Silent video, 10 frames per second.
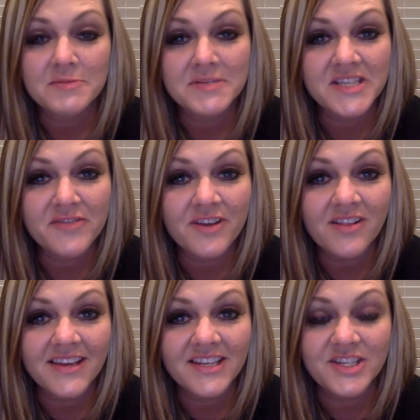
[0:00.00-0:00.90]

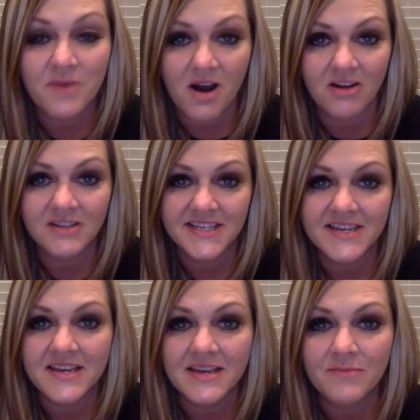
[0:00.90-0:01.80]
specifically to our
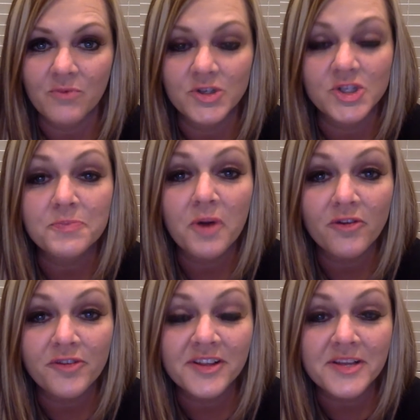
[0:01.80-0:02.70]
team, which is
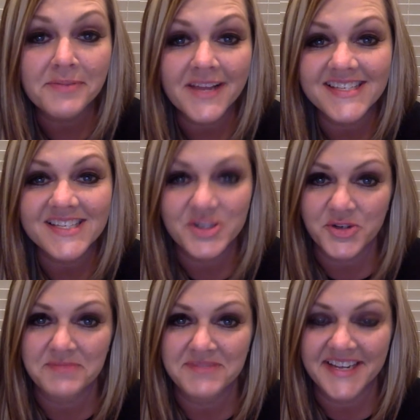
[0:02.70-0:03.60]
Perfectly Plexus
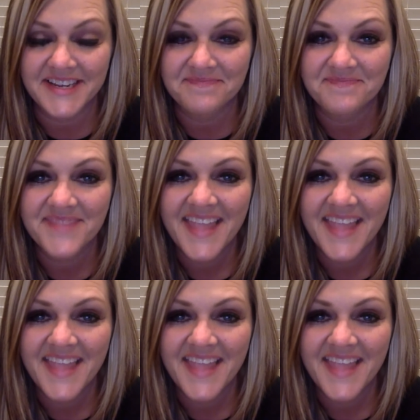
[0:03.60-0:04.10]
Dream Team.